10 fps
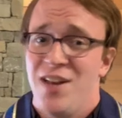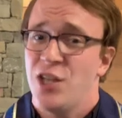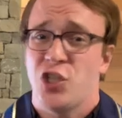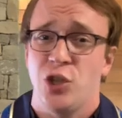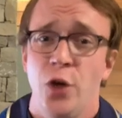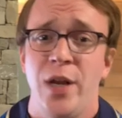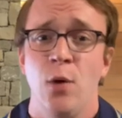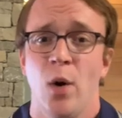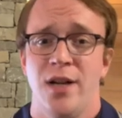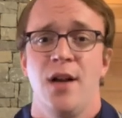
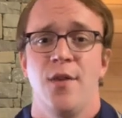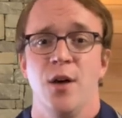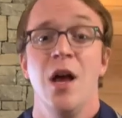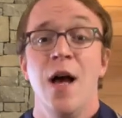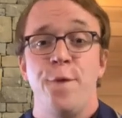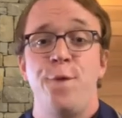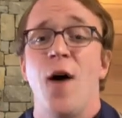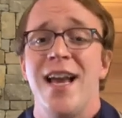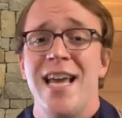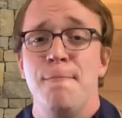excluding one another,
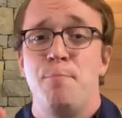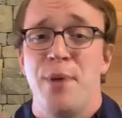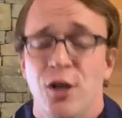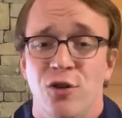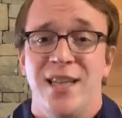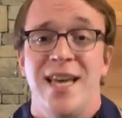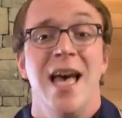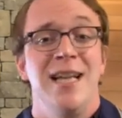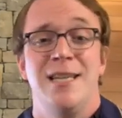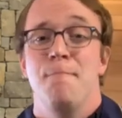fighting bitterly,
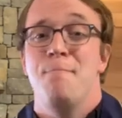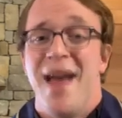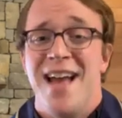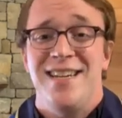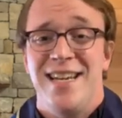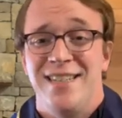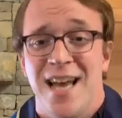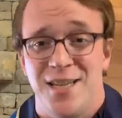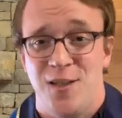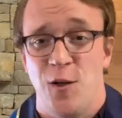demanding
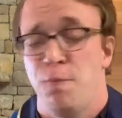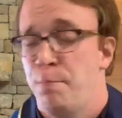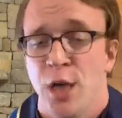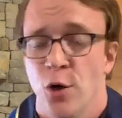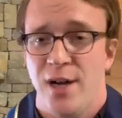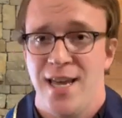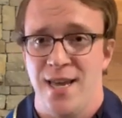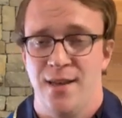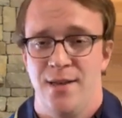tests of purity.